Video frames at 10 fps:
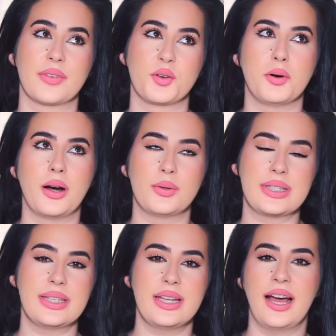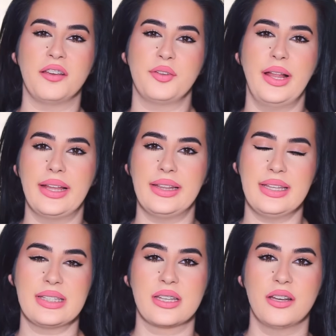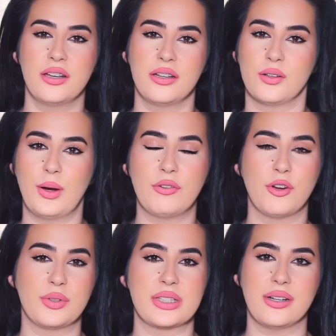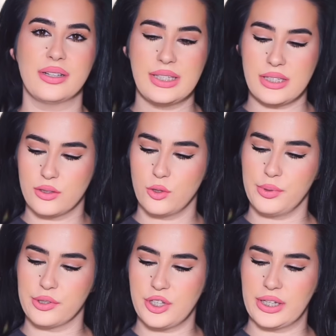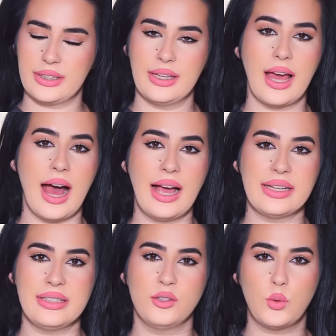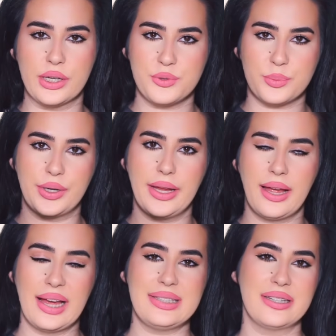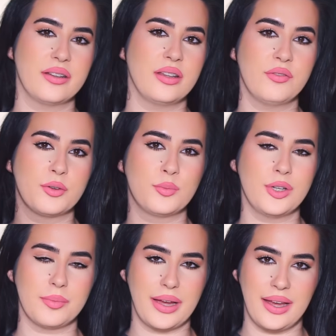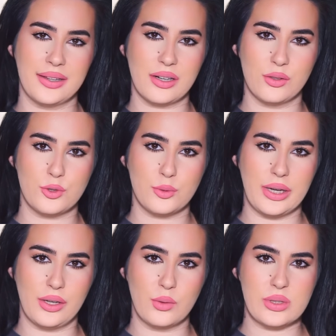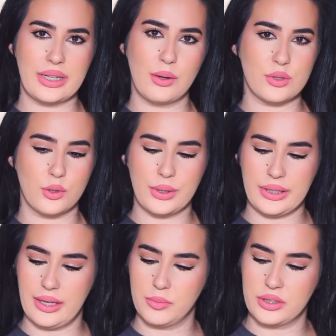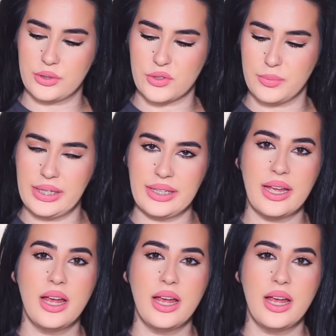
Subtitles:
Wow, see, I feel like this right from the start, this is so projecting. I did one spray, I didn't even bring my hand close to my nose and I was already able to smell it.